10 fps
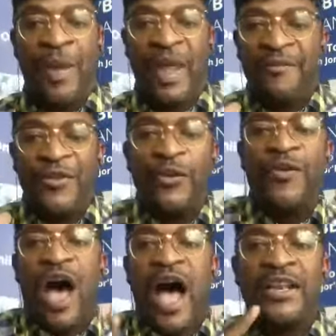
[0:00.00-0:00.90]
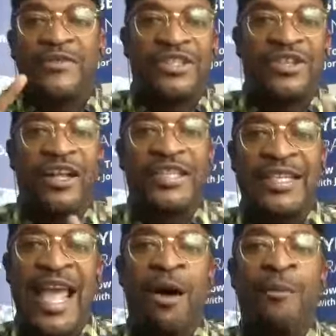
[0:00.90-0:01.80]
But if you've kind of started
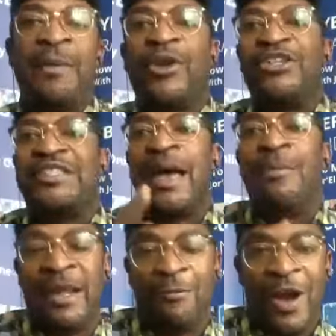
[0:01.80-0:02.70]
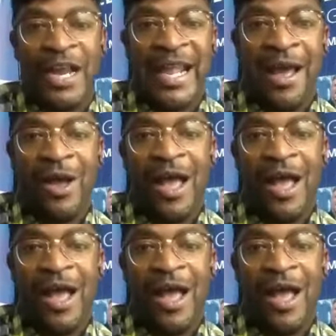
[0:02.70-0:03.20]
now, maybe you're dabbling right now.